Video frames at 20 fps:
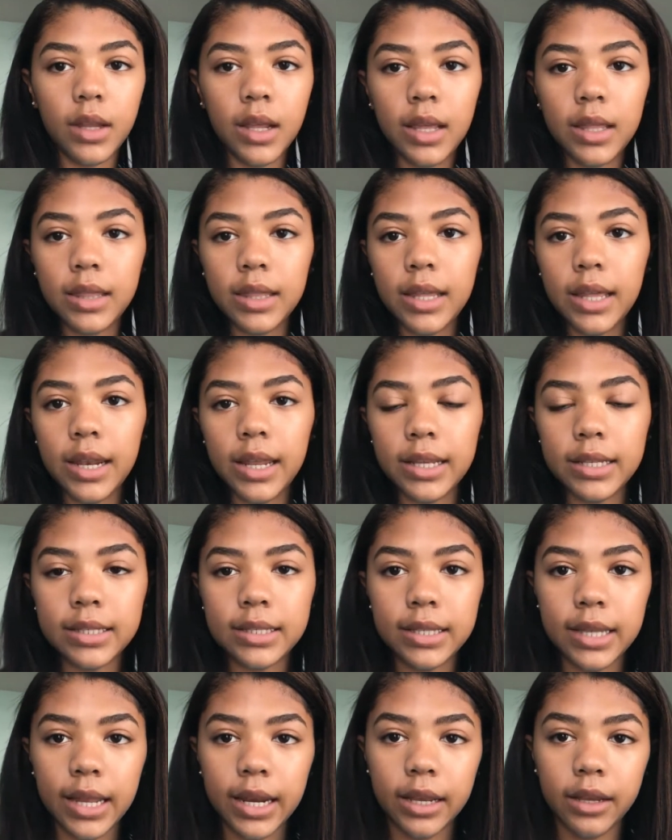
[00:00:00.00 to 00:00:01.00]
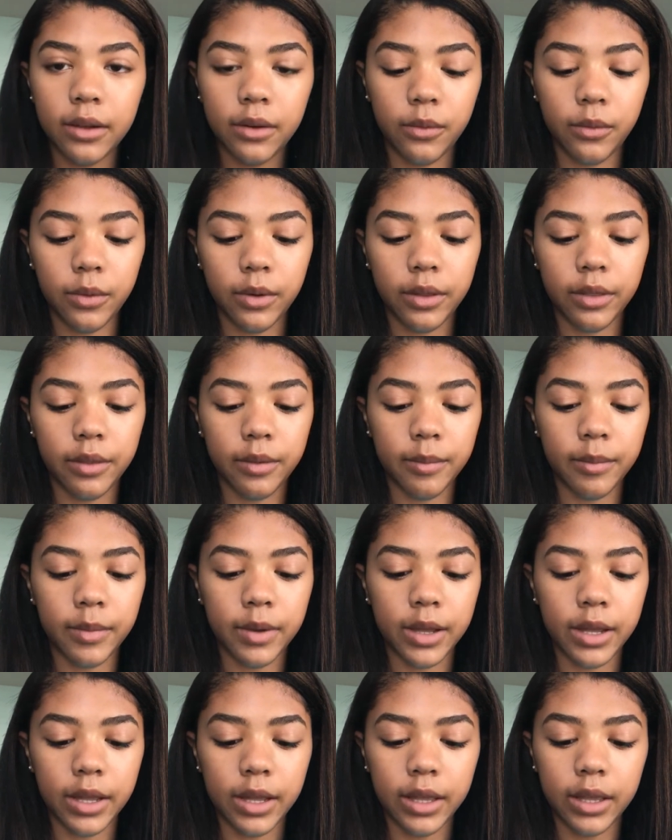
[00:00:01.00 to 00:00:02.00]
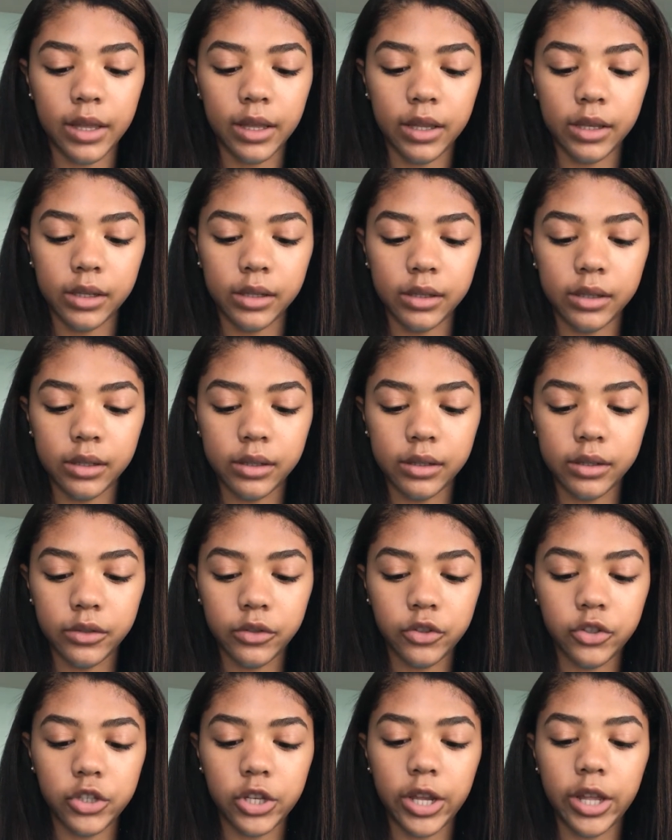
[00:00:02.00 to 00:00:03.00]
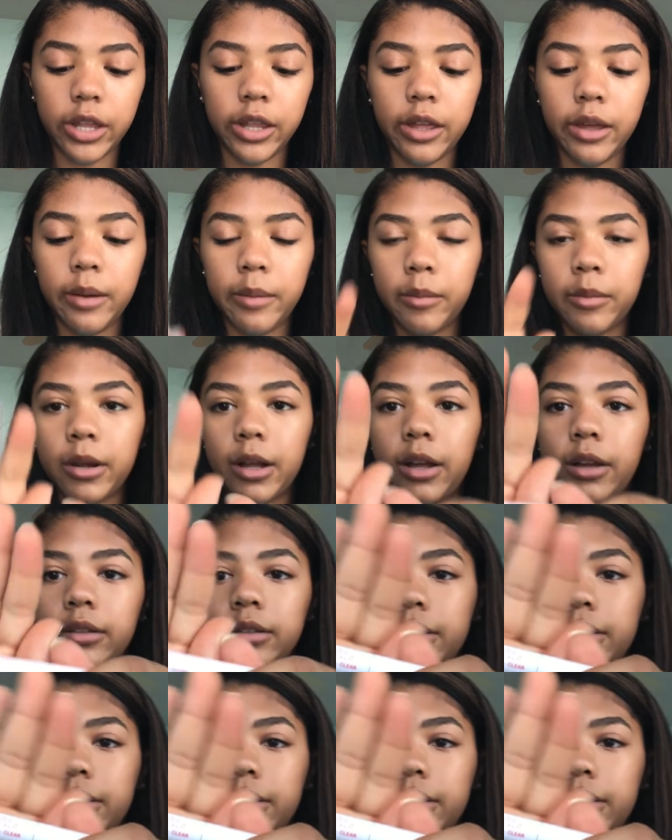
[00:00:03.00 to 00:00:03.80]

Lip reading: And then I set it with my Cella Brow